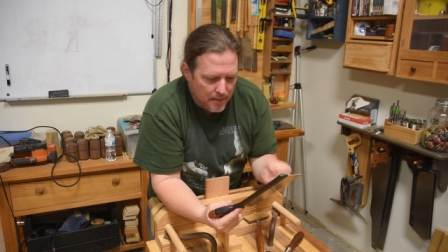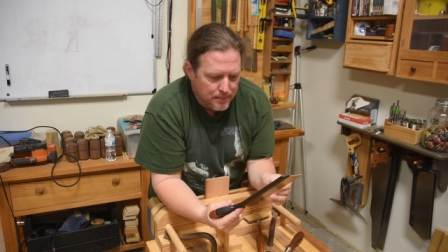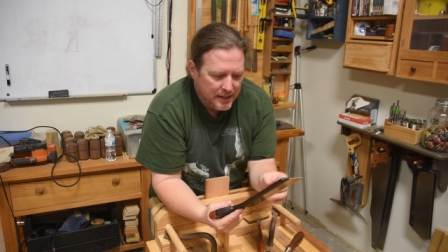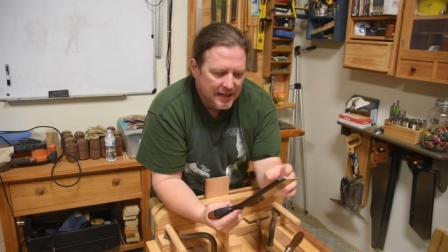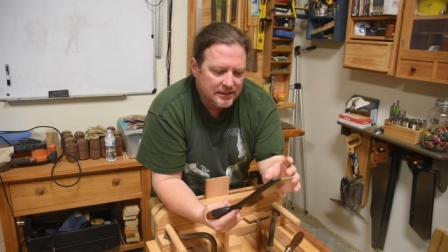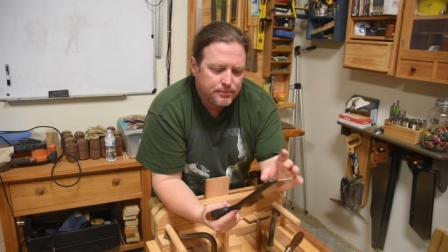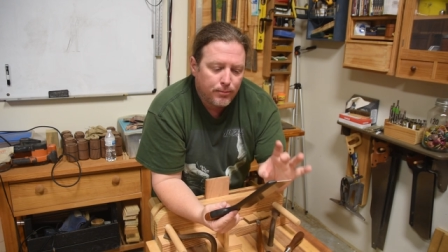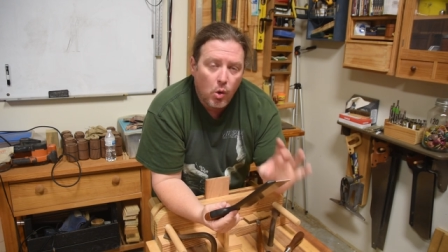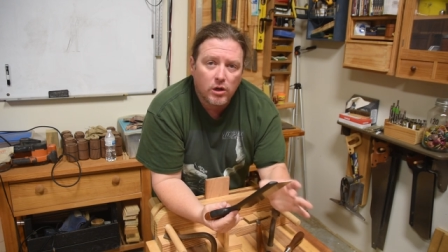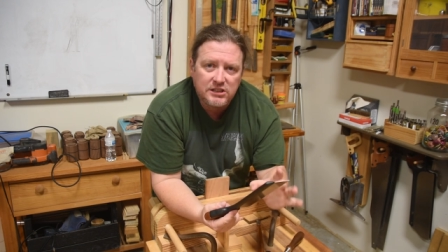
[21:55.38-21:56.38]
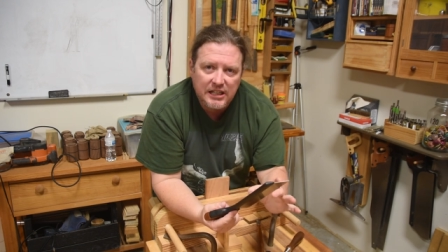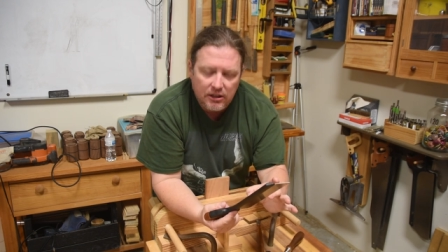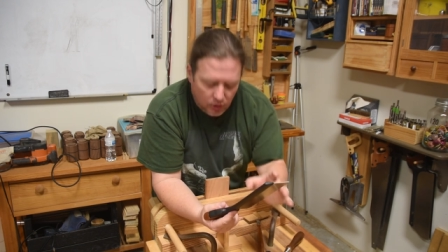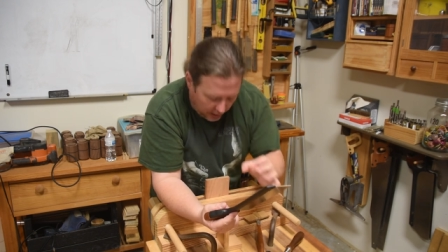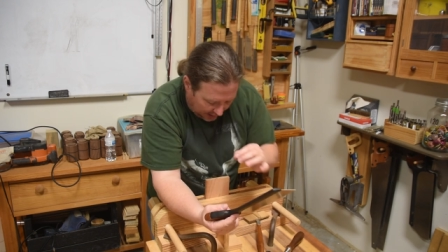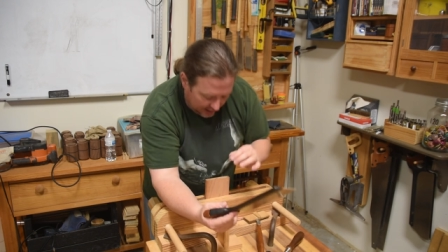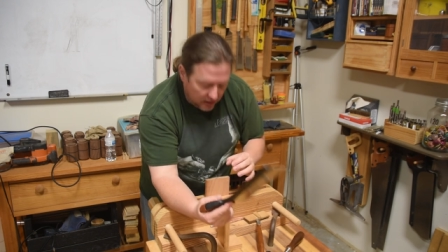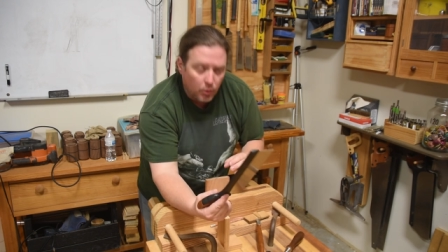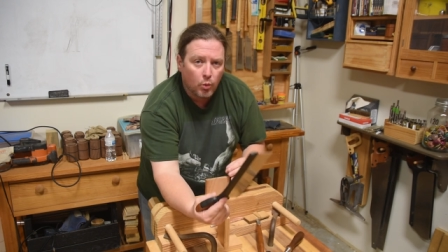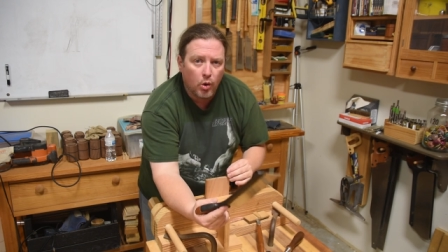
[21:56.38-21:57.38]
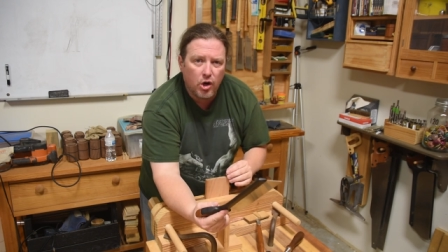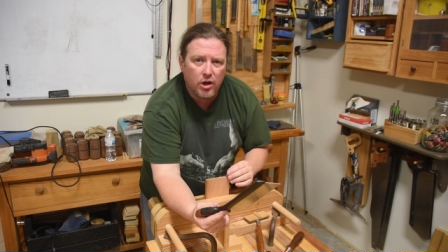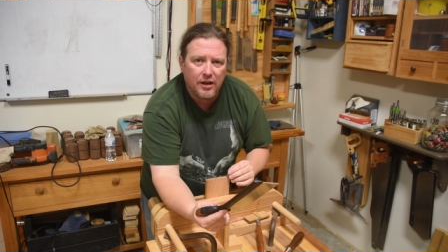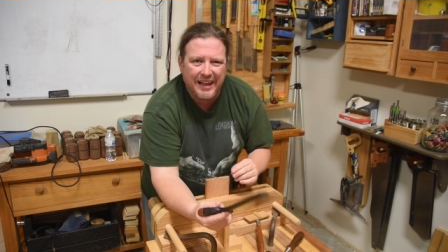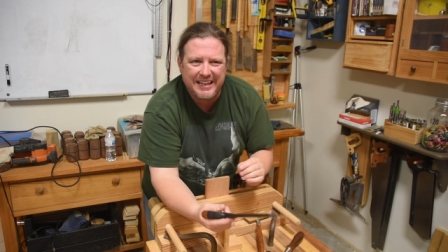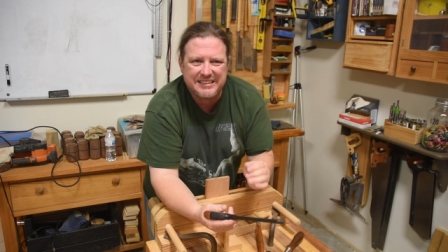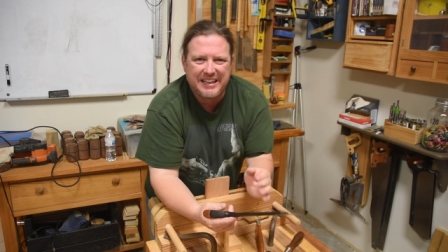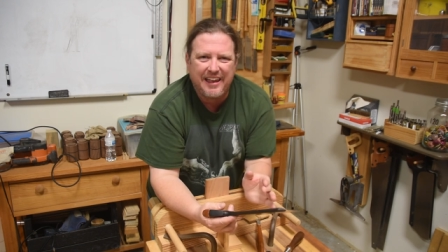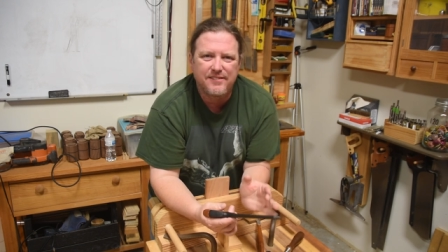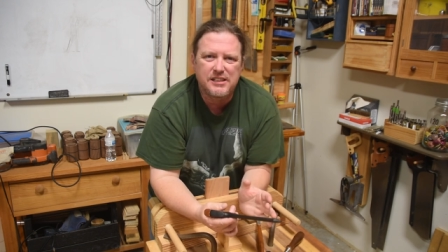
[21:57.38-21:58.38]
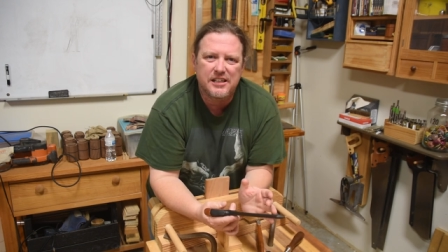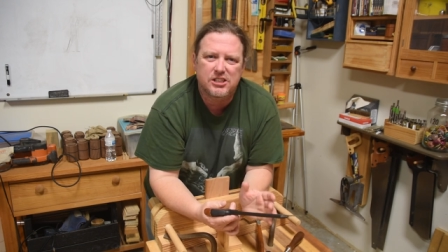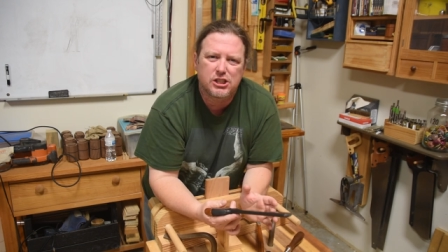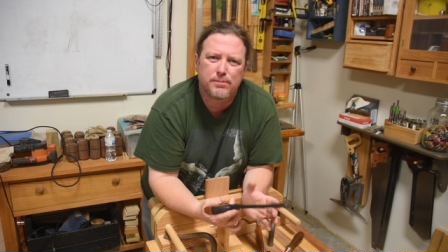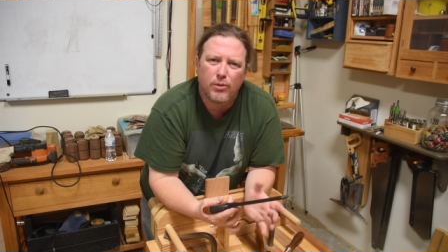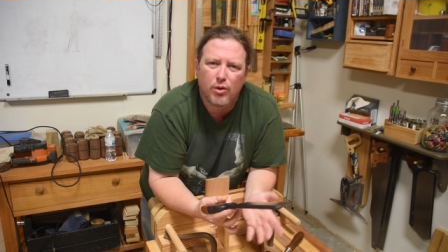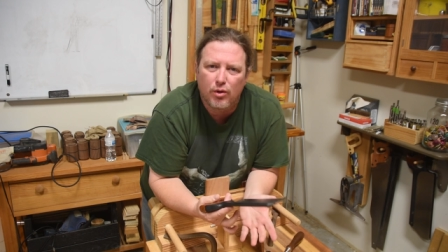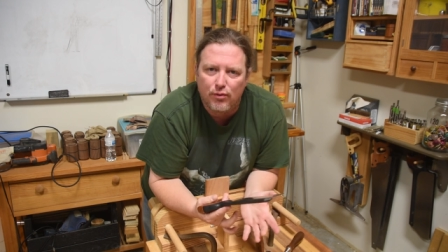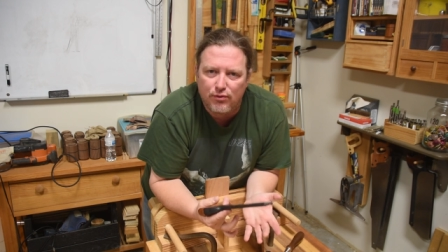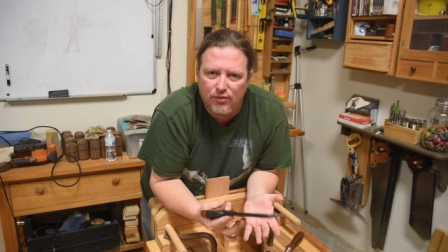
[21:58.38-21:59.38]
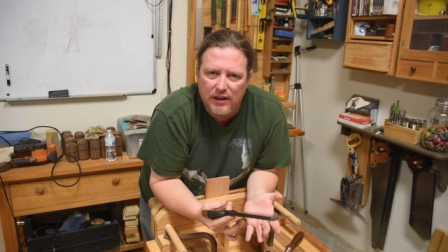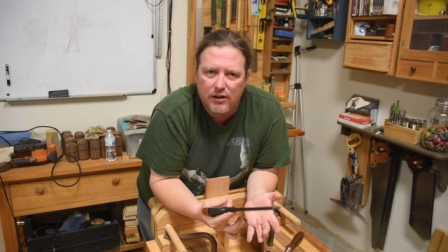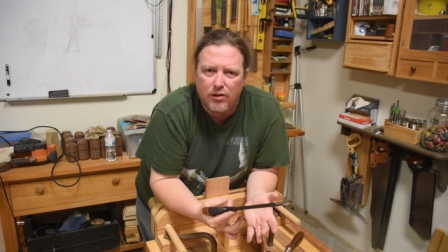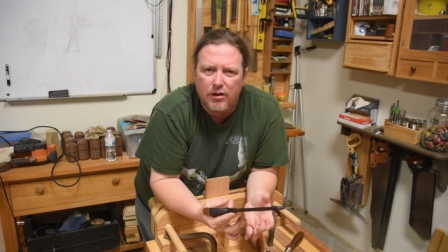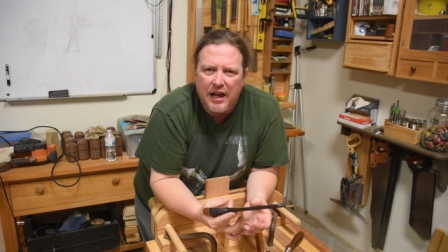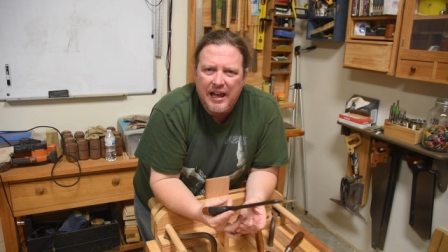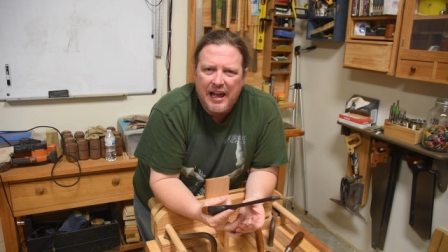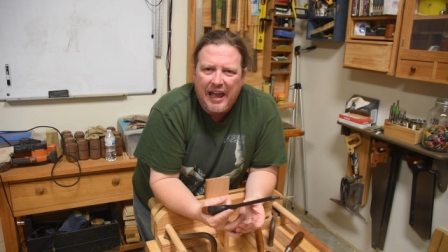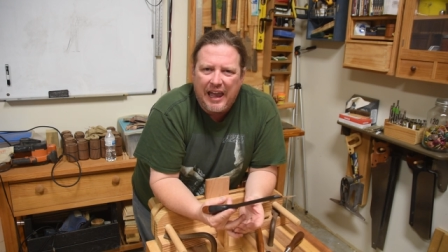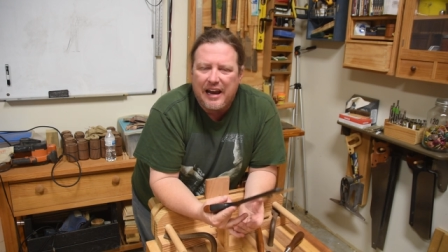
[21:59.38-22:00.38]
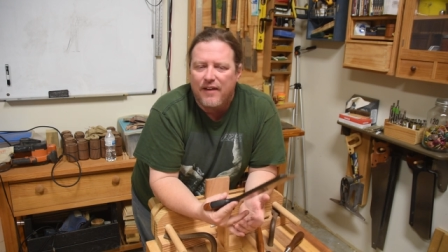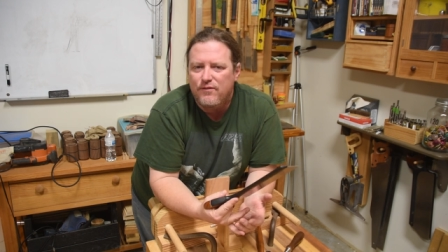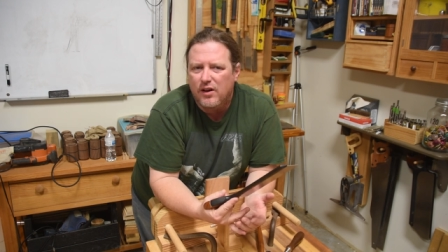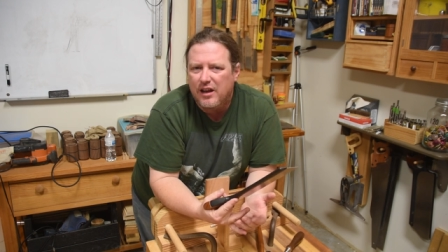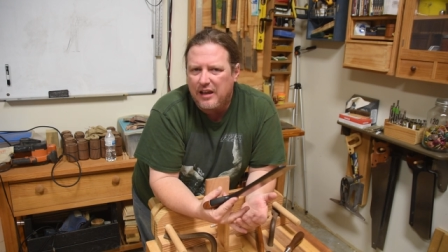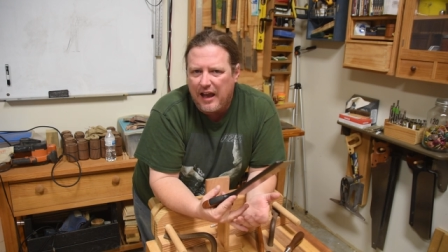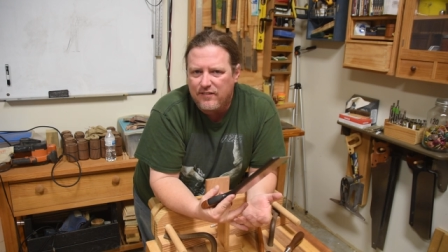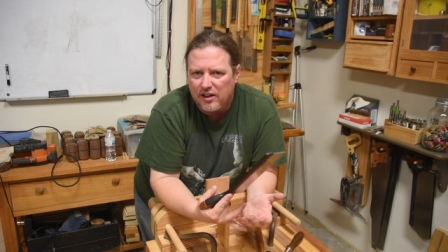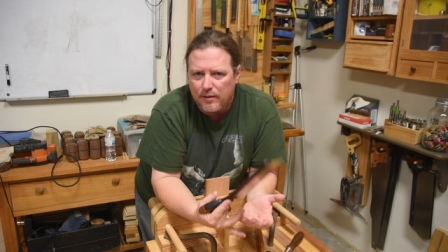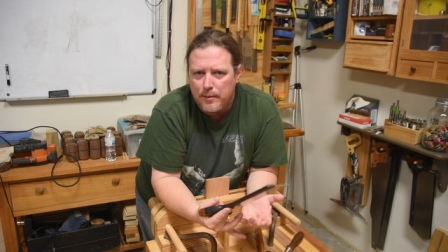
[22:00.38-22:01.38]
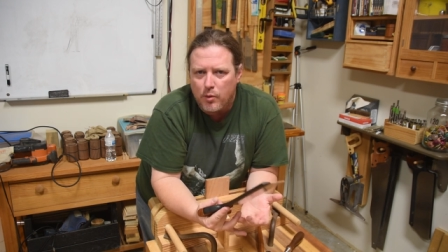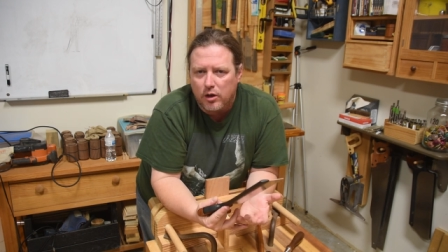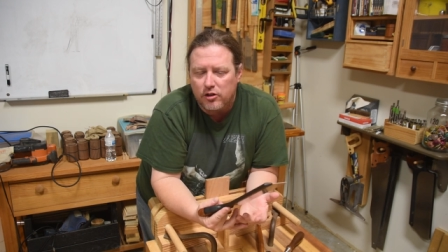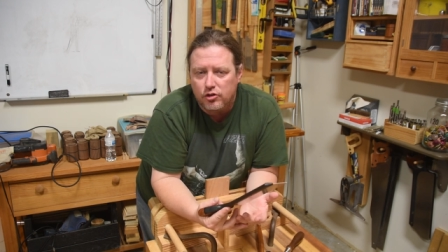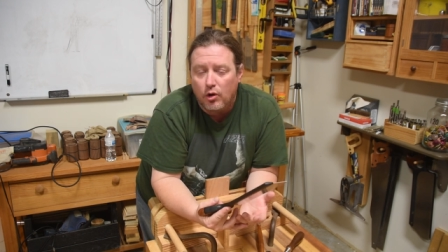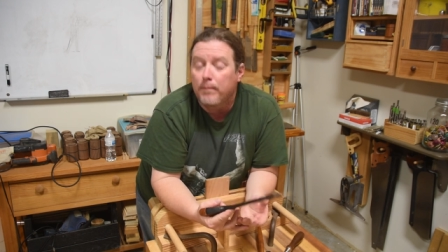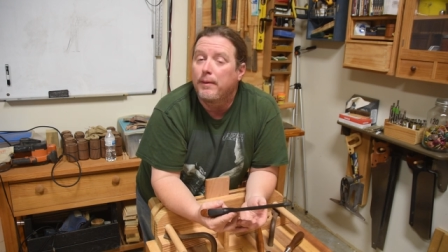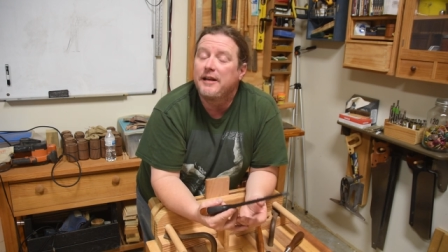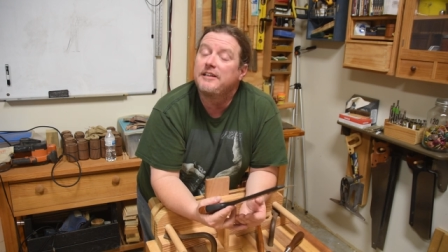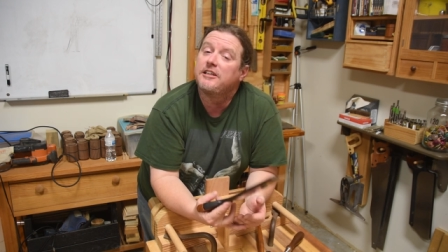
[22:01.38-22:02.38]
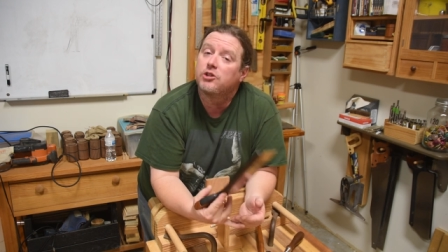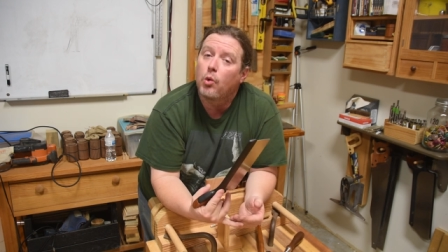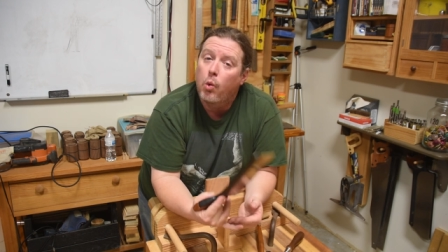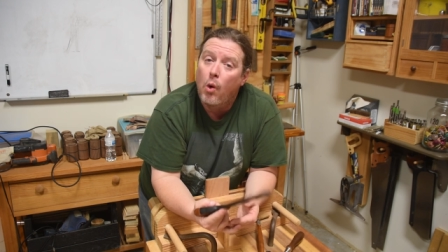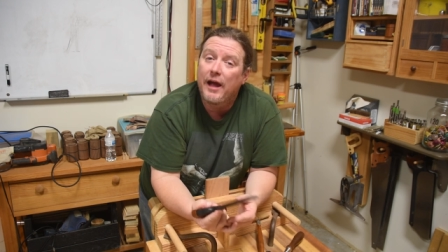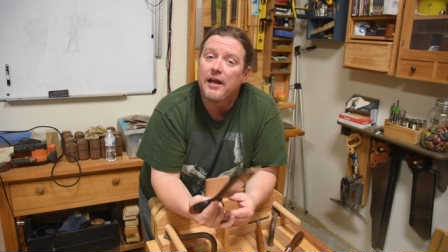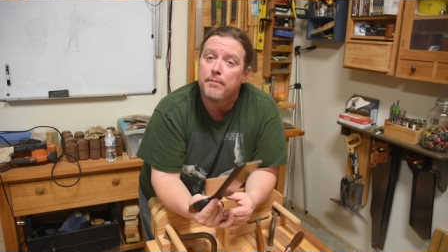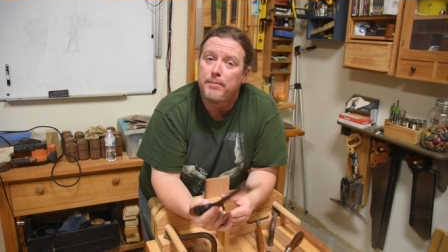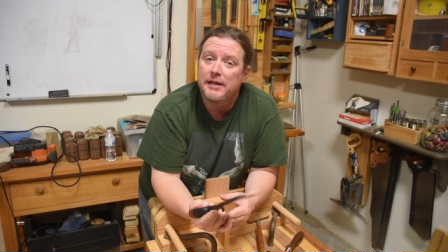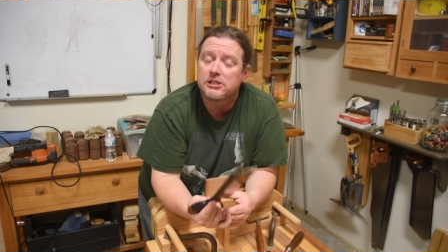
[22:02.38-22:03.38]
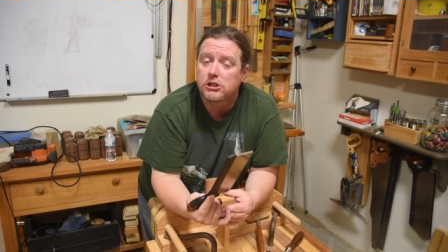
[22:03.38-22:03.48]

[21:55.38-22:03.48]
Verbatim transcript: Because more teeth are in the wood, it gives it a smoother feel, and I feel I have a little bit more control, but it is quite a bit